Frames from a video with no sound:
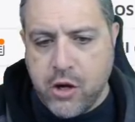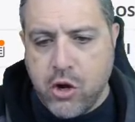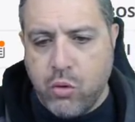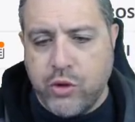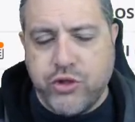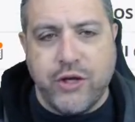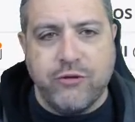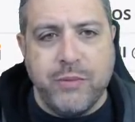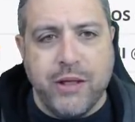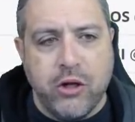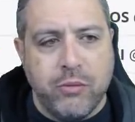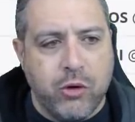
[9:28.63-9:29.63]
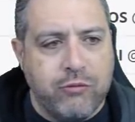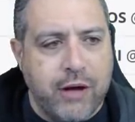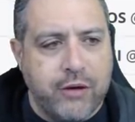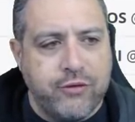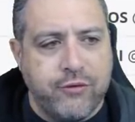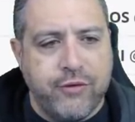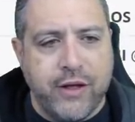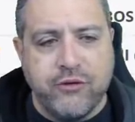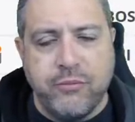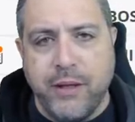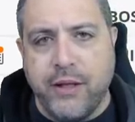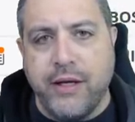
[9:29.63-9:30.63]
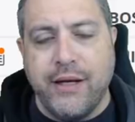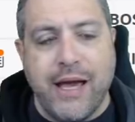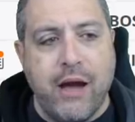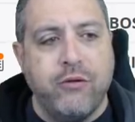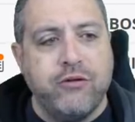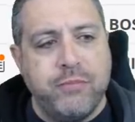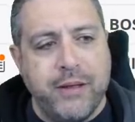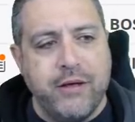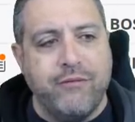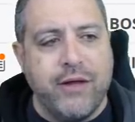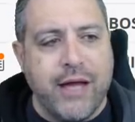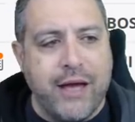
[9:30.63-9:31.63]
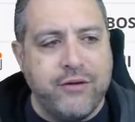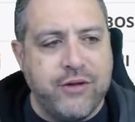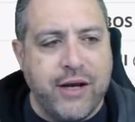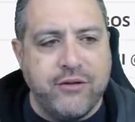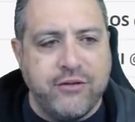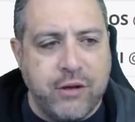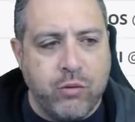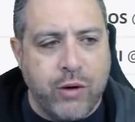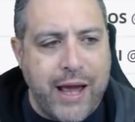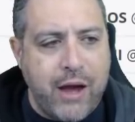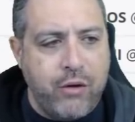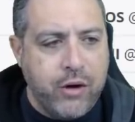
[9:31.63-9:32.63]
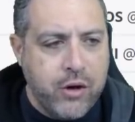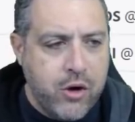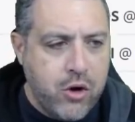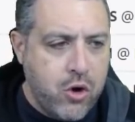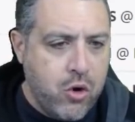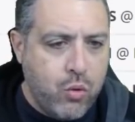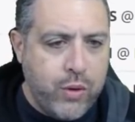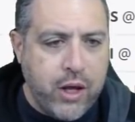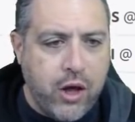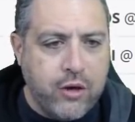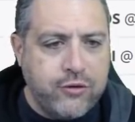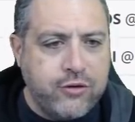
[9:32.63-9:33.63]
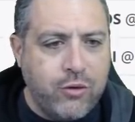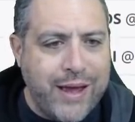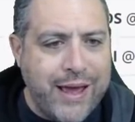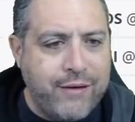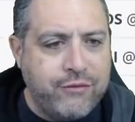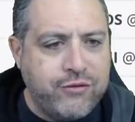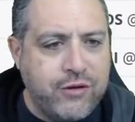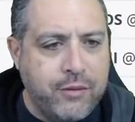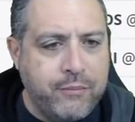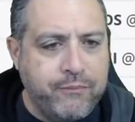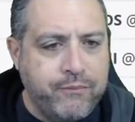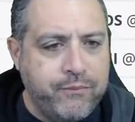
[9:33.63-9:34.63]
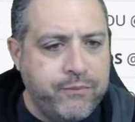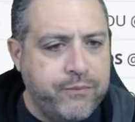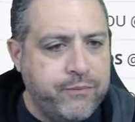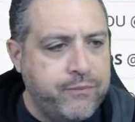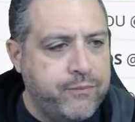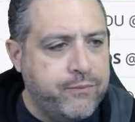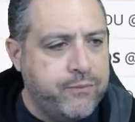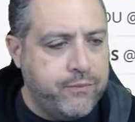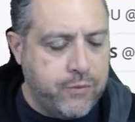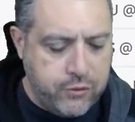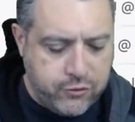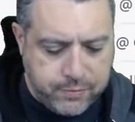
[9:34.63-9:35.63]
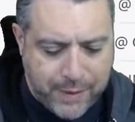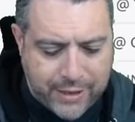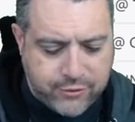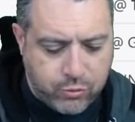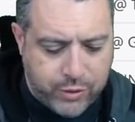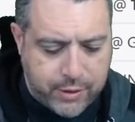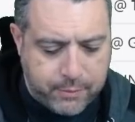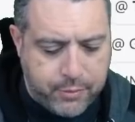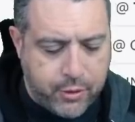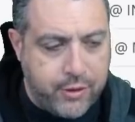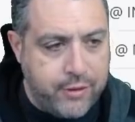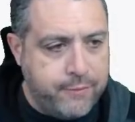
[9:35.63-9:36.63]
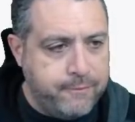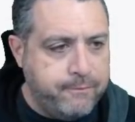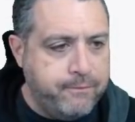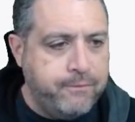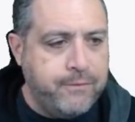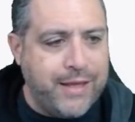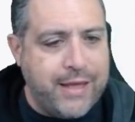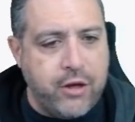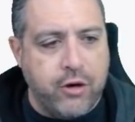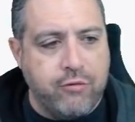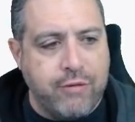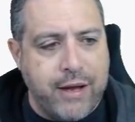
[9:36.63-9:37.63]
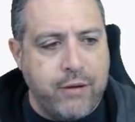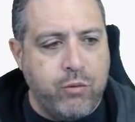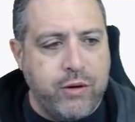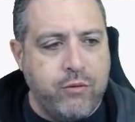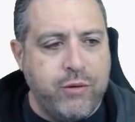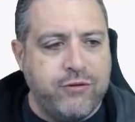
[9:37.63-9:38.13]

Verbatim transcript: which gives me a little more roster flexibility. Now, speaking of the guys that I said were out, we also have some spots that we can put here, right? We, we've